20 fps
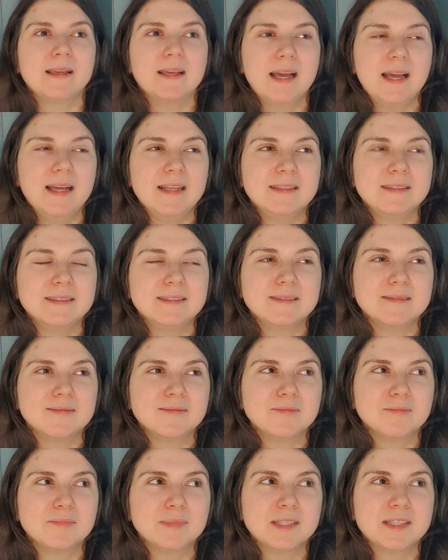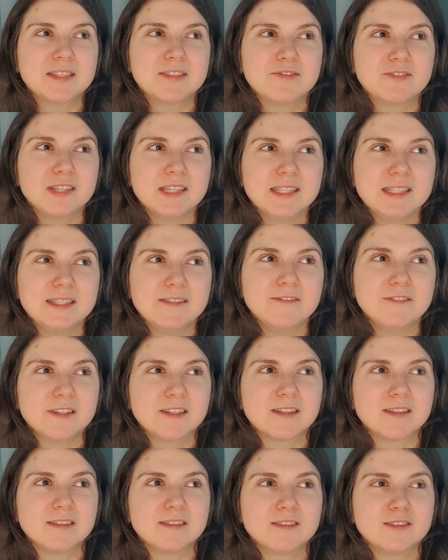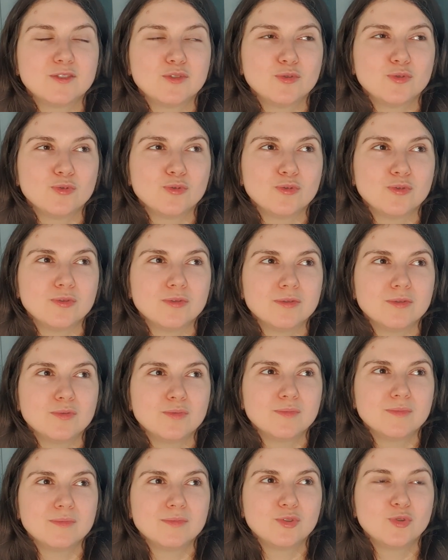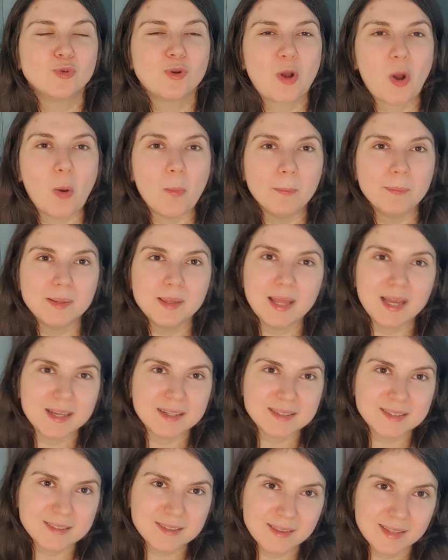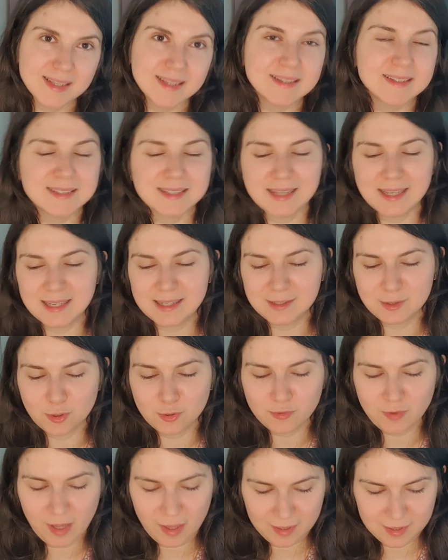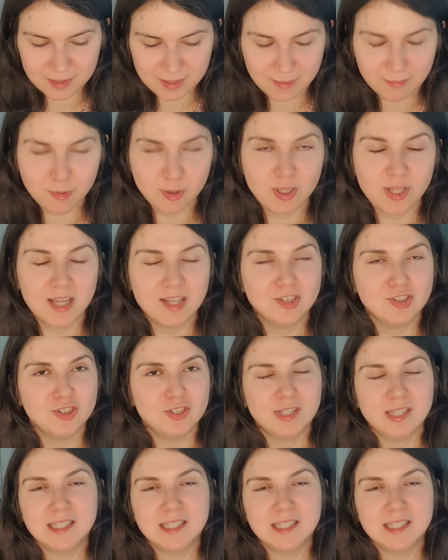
and it's really difficult to do complex things like nonviolent communication.